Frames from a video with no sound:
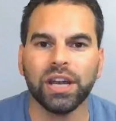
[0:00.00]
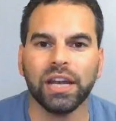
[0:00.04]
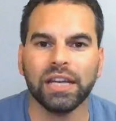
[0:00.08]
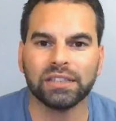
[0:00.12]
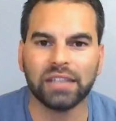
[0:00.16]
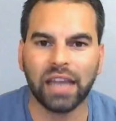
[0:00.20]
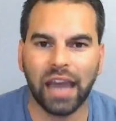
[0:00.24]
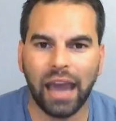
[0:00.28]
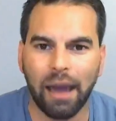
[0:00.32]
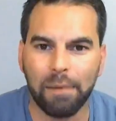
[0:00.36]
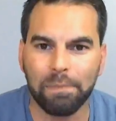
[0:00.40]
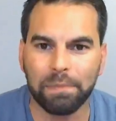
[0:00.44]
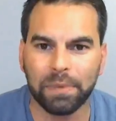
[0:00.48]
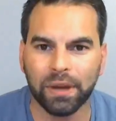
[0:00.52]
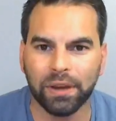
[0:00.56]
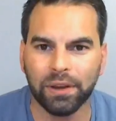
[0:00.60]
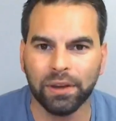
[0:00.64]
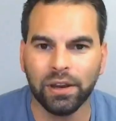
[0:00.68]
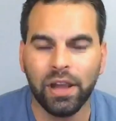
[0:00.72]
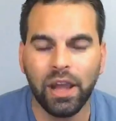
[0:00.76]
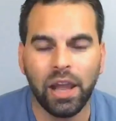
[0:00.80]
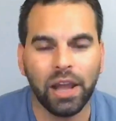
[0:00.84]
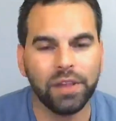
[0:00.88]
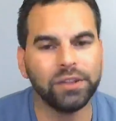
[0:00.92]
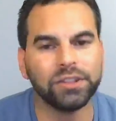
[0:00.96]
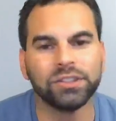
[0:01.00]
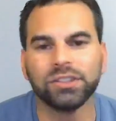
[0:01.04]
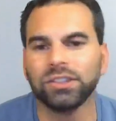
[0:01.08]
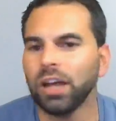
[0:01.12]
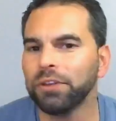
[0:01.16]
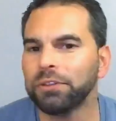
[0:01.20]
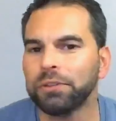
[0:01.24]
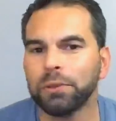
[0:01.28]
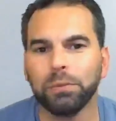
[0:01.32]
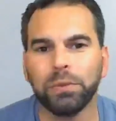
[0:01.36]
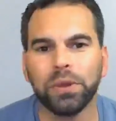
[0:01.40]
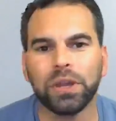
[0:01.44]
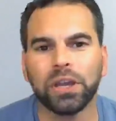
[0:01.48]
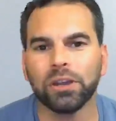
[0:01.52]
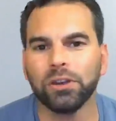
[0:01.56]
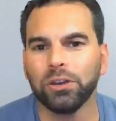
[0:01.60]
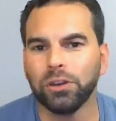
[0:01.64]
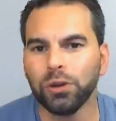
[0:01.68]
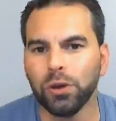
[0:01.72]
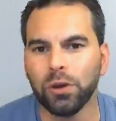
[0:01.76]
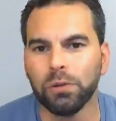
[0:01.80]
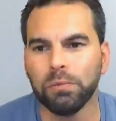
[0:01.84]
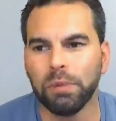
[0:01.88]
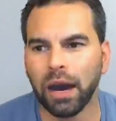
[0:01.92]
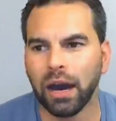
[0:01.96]
has happened, and there's nothing we can
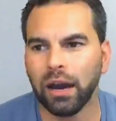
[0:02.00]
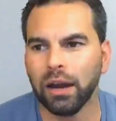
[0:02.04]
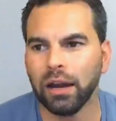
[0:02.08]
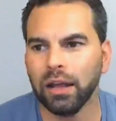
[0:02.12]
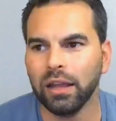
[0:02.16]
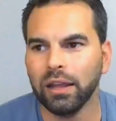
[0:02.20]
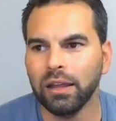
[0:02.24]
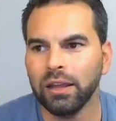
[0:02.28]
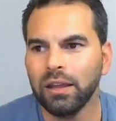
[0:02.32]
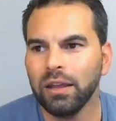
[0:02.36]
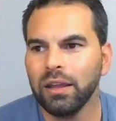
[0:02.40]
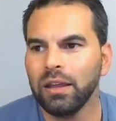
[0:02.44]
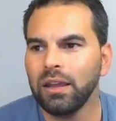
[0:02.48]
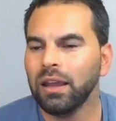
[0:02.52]
do about it.